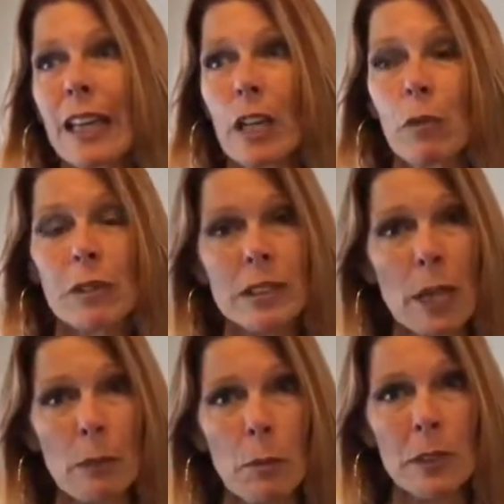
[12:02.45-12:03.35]
It was
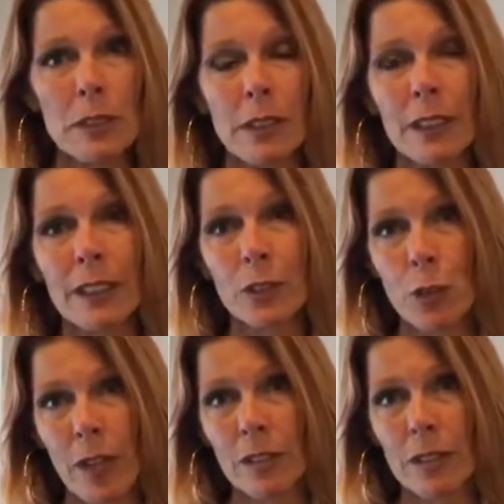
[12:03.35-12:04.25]
named a basilica in
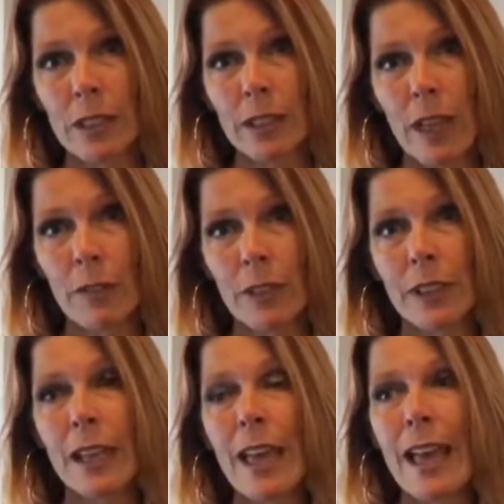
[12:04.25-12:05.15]
2011,
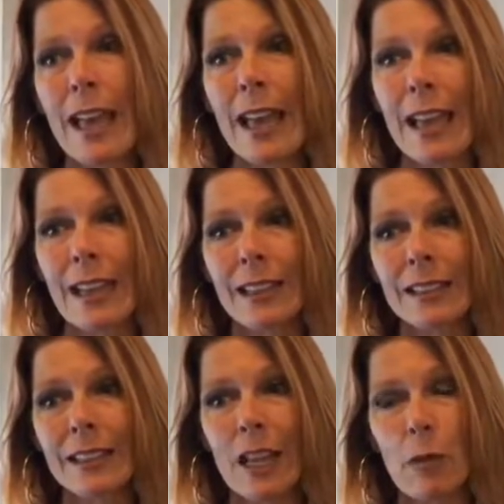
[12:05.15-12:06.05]

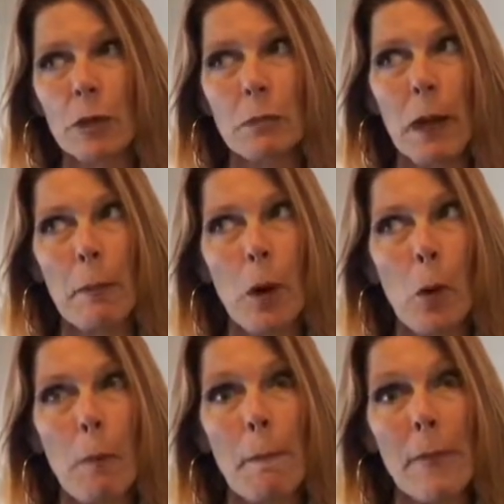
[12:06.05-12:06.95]
and that was by
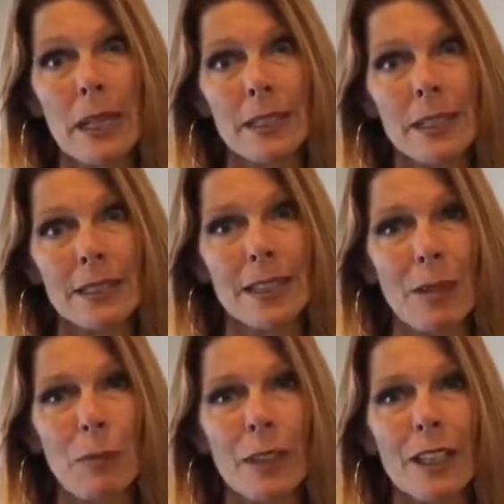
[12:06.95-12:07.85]
Pope Benedict, I
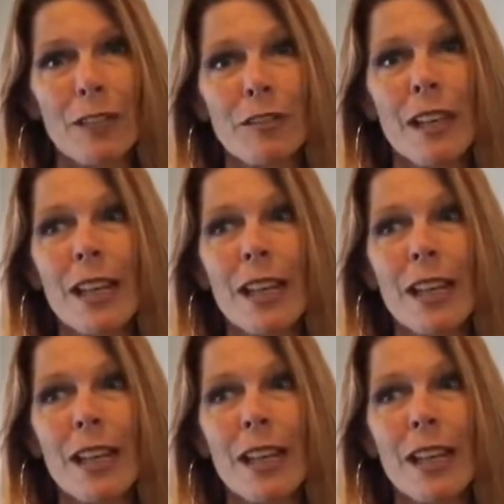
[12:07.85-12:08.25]
believe.